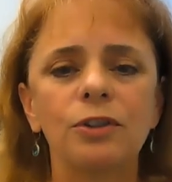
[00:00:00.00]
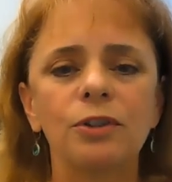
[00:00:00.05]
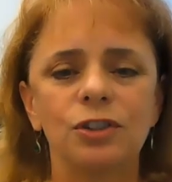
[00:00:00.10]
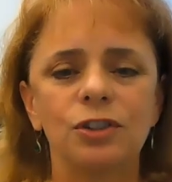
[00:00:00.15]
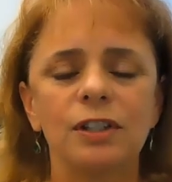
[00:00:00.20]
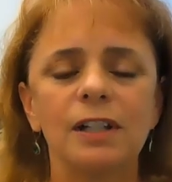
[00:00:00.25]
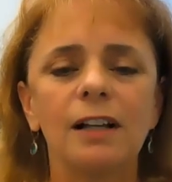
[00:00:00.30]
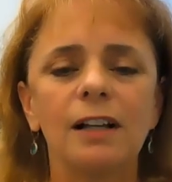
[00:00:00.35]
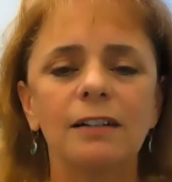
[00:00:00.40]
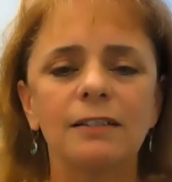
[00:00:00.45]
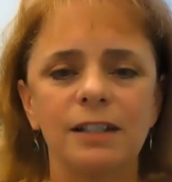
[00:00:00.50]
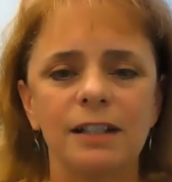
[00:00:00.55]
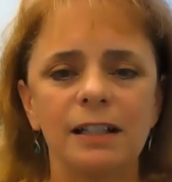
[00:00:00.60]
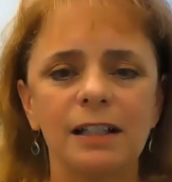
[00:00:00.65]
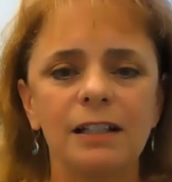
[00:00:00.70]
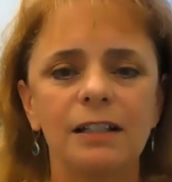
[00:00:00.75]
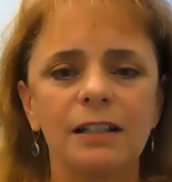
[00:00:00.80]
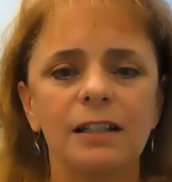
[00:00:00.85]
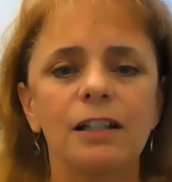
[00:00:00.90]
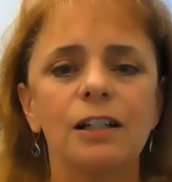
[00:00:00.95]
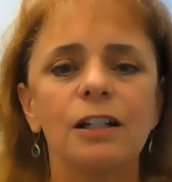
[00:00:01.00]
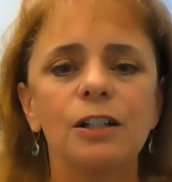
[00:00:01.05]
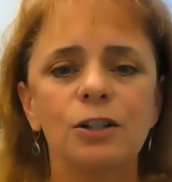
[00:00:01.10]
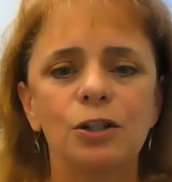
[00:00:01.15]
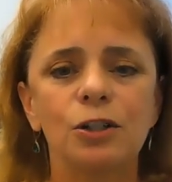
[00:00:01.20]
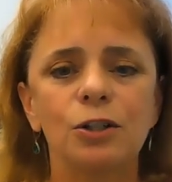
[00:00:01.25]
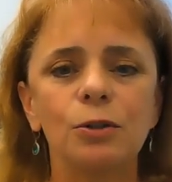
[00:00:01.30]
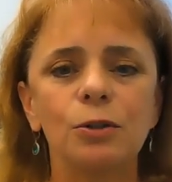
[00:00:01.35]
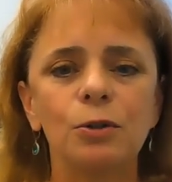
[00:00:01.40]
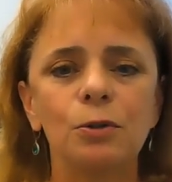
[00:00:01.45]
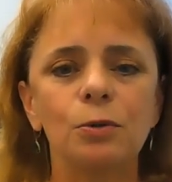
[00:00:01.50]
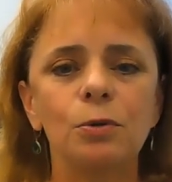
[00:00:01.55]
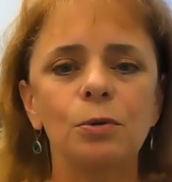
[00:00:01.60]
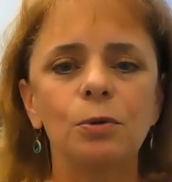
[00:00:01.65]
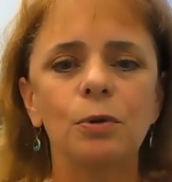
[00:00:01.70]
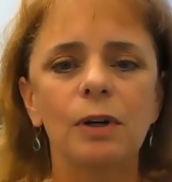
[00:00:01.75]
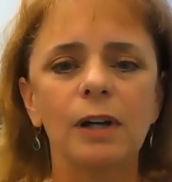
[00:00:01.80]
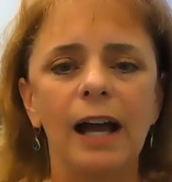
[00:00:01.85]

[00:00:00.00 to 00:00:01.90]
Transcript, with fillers: the CLD to